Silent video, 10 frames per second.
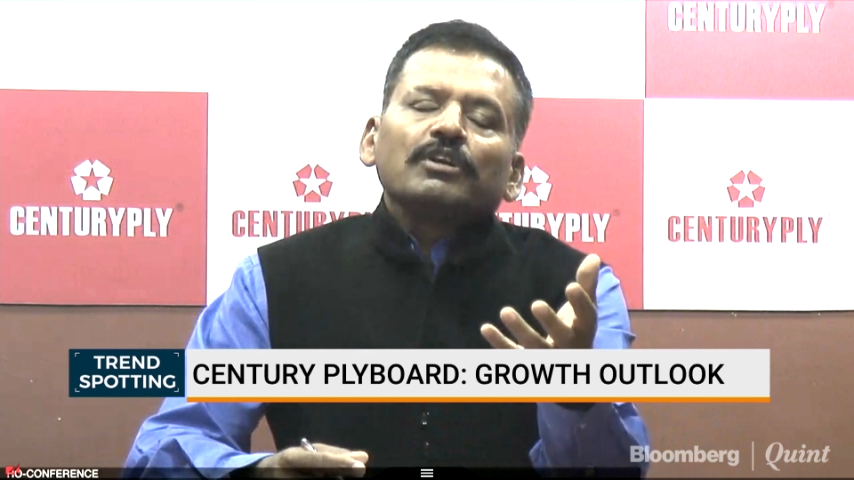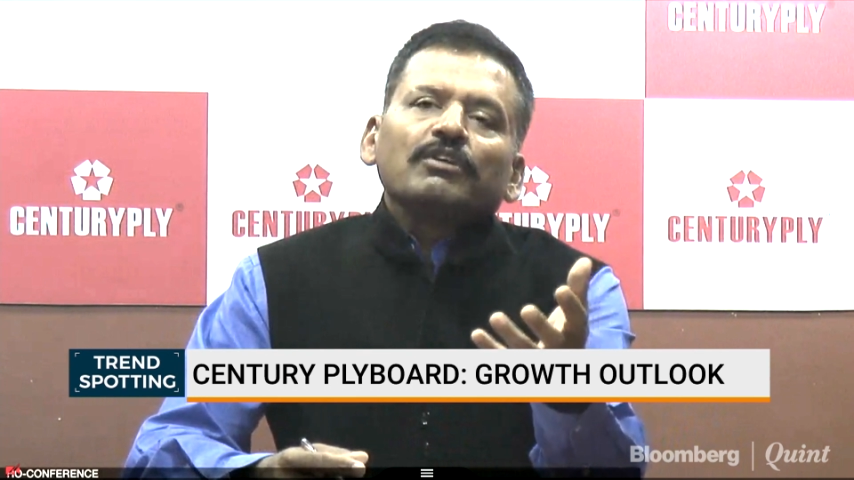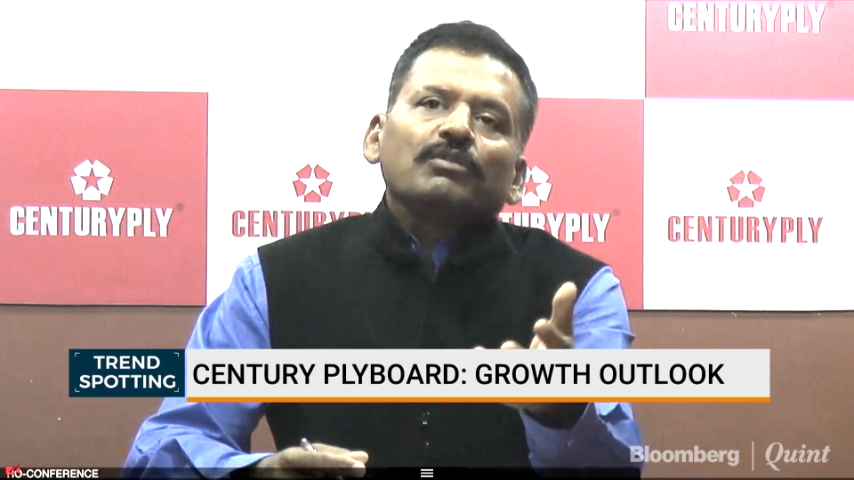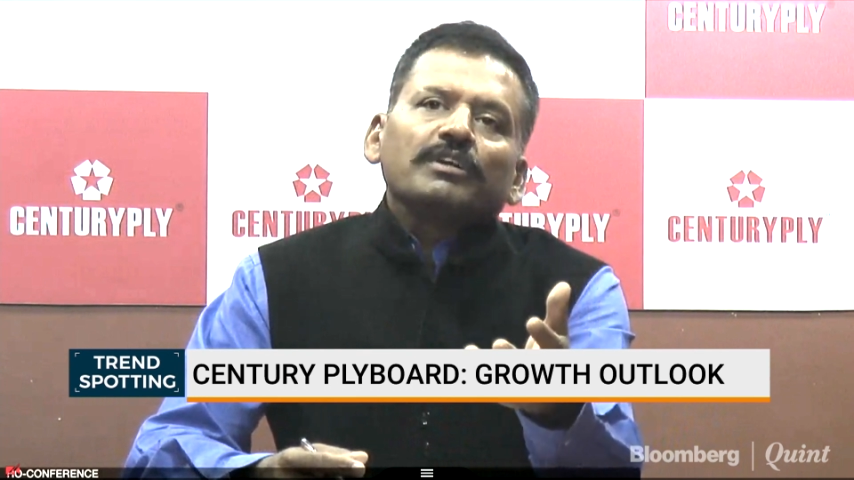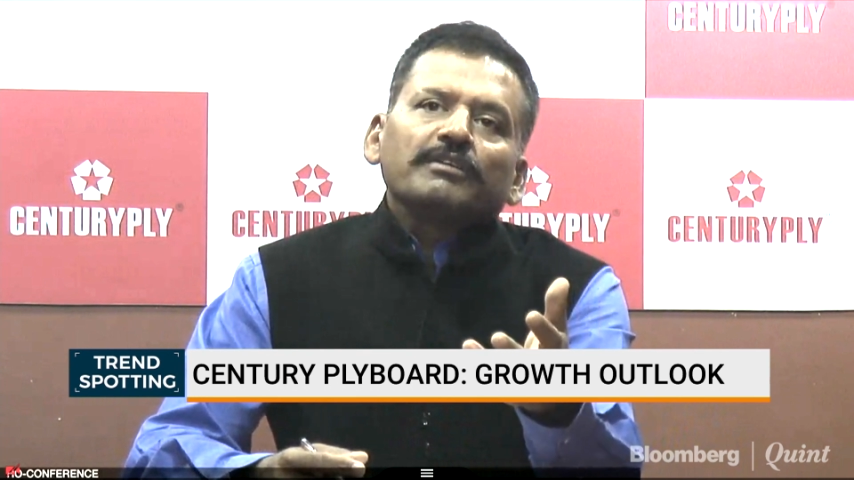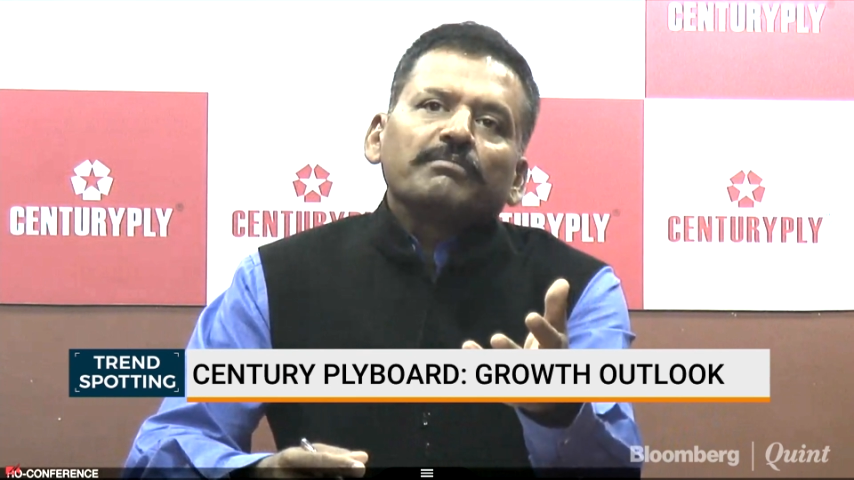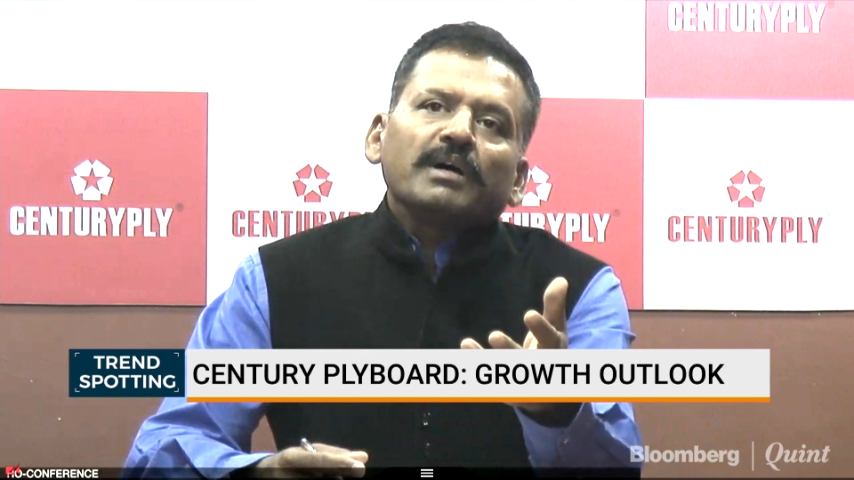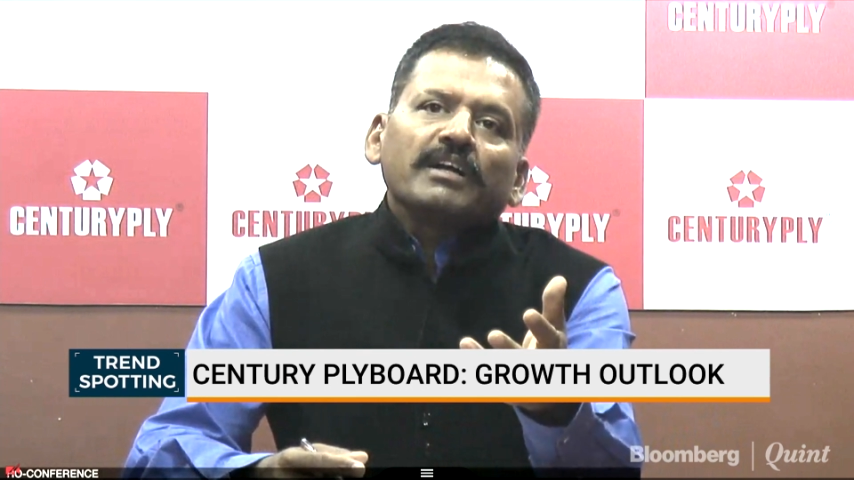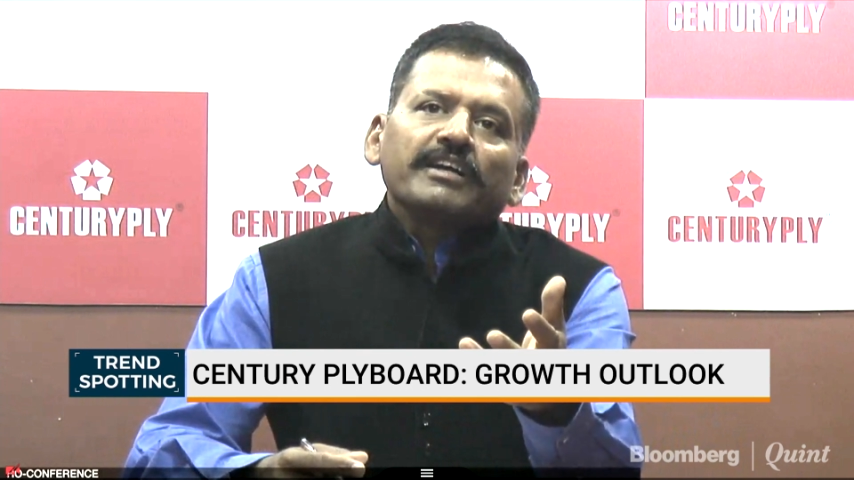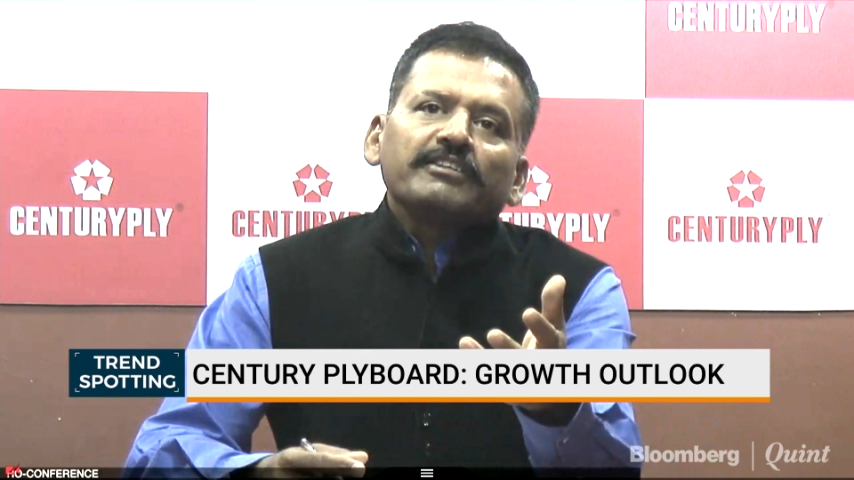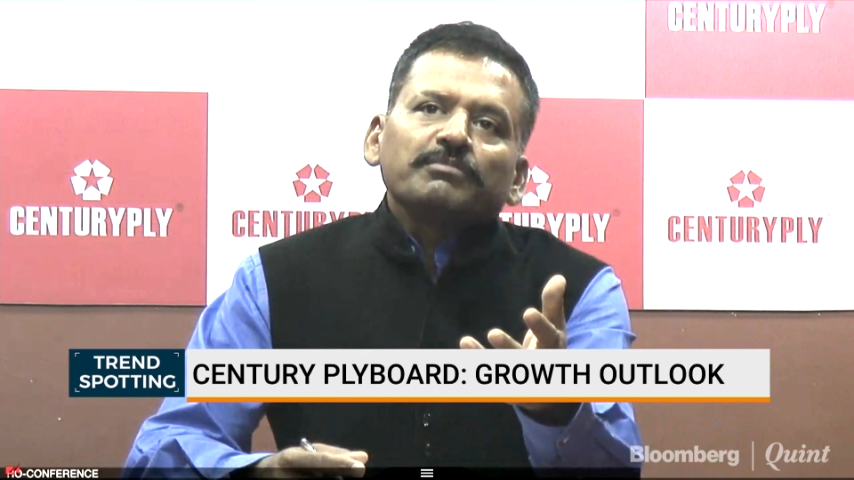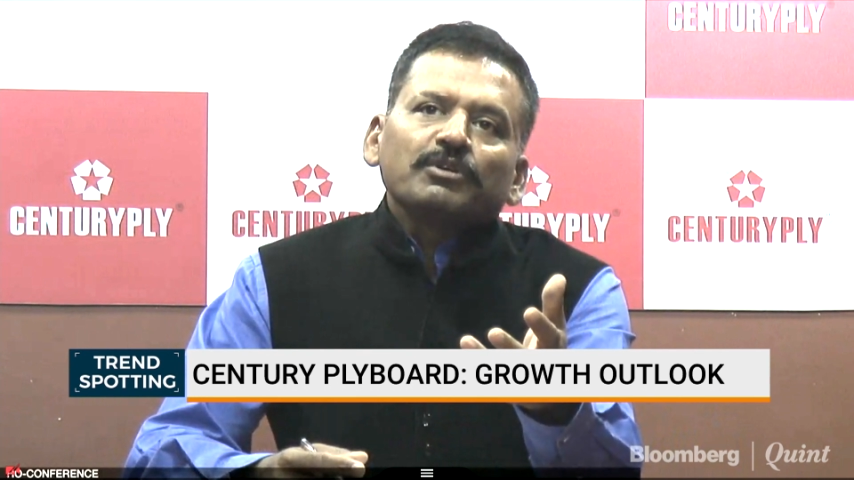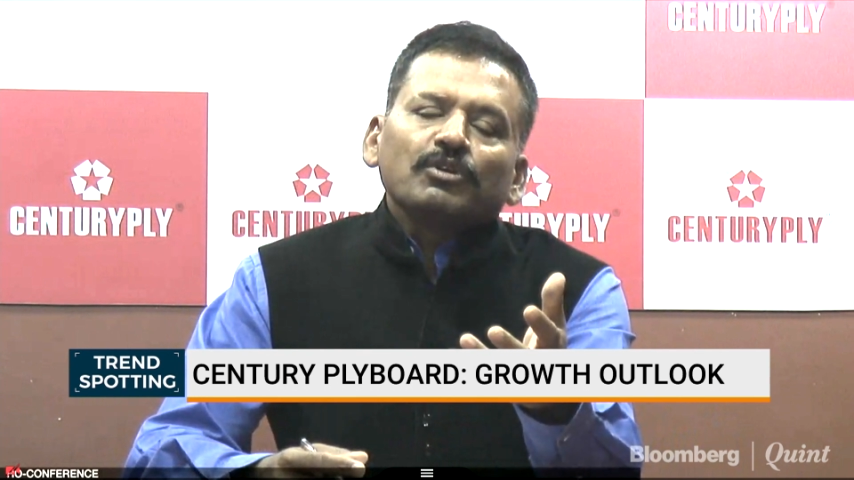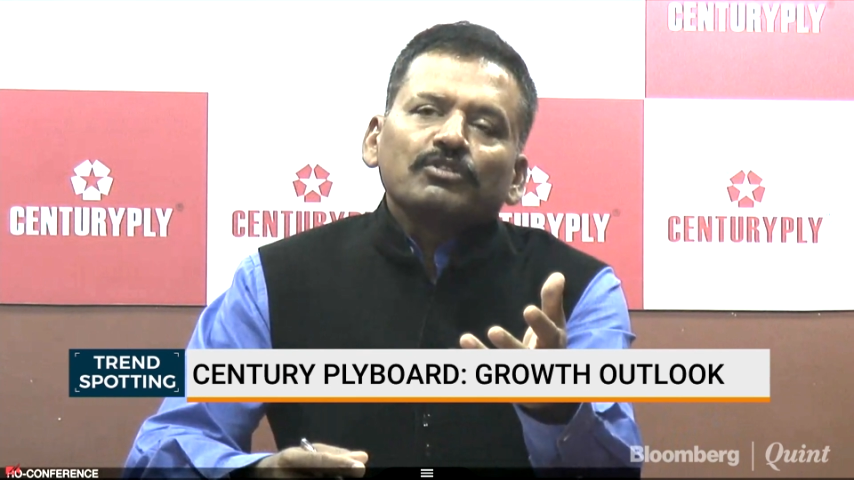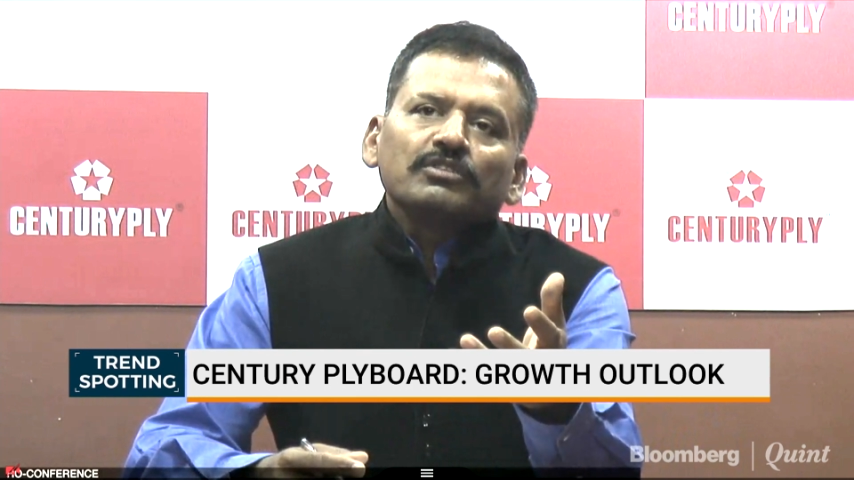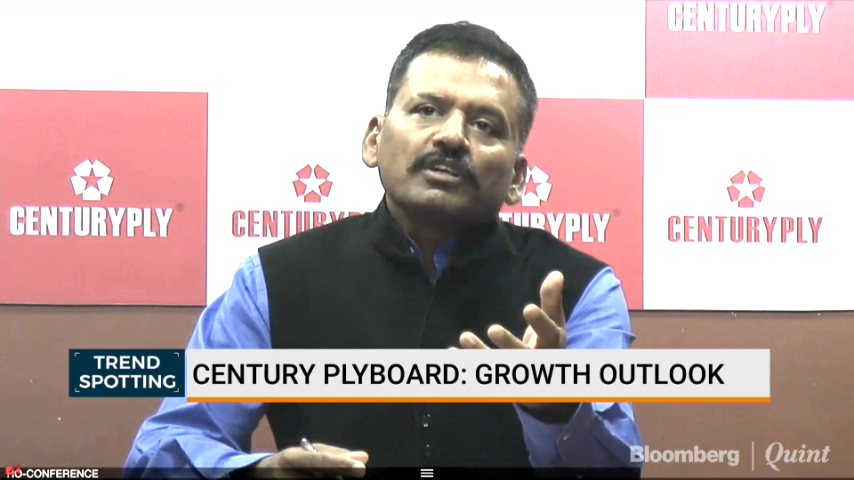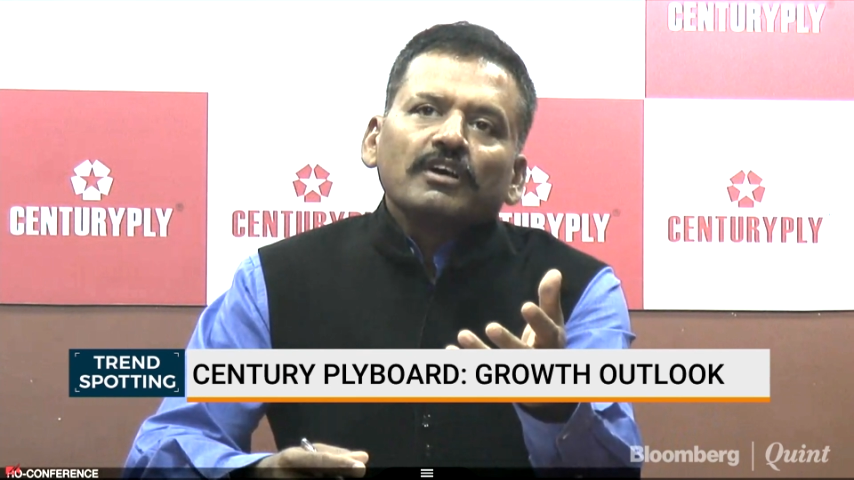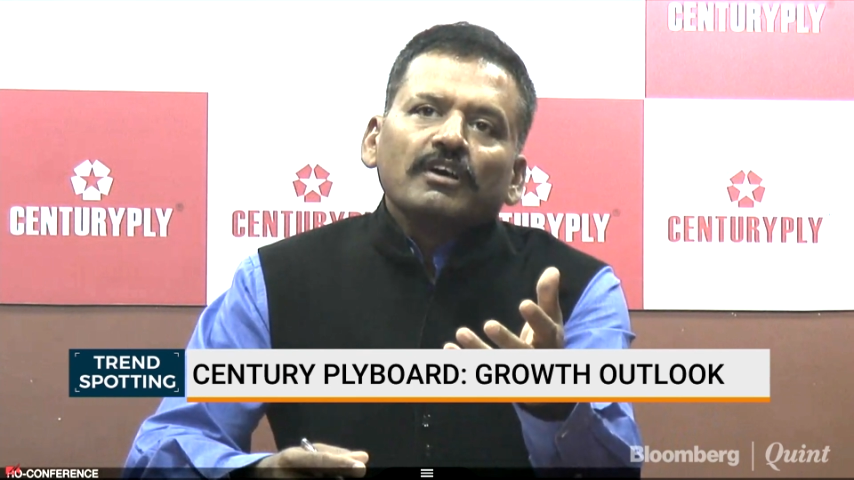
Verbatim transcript: decorative markets, because